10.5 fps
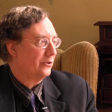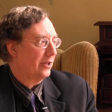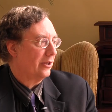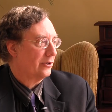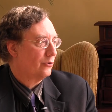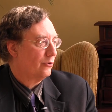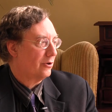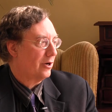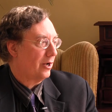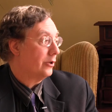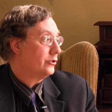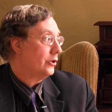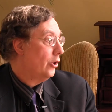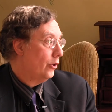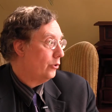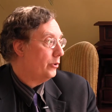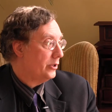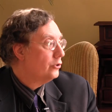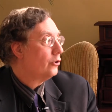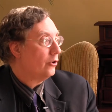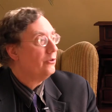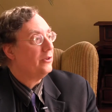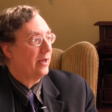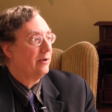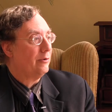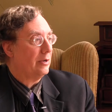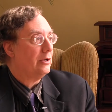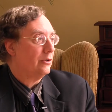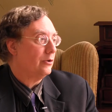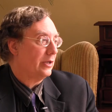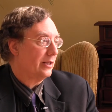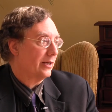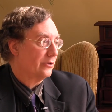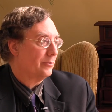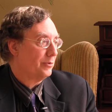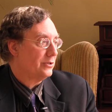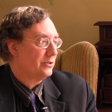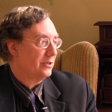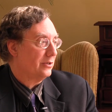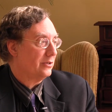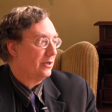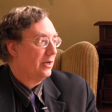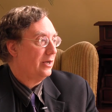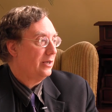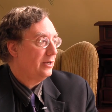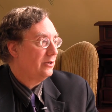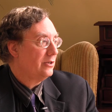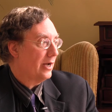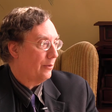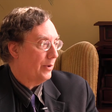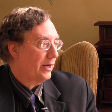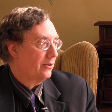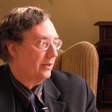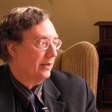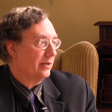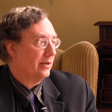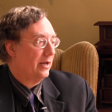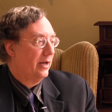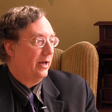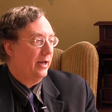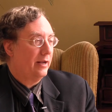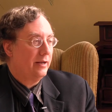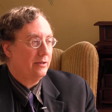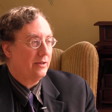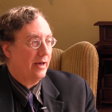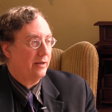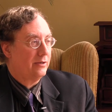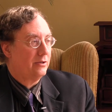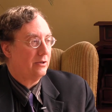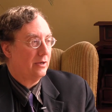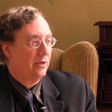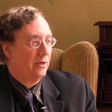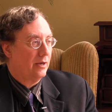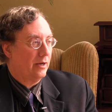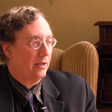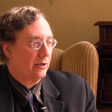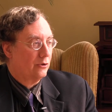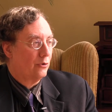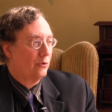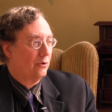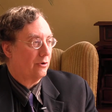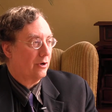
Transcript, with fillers: to the electoral college, who in turn then elect the president indirectly. And in that electoral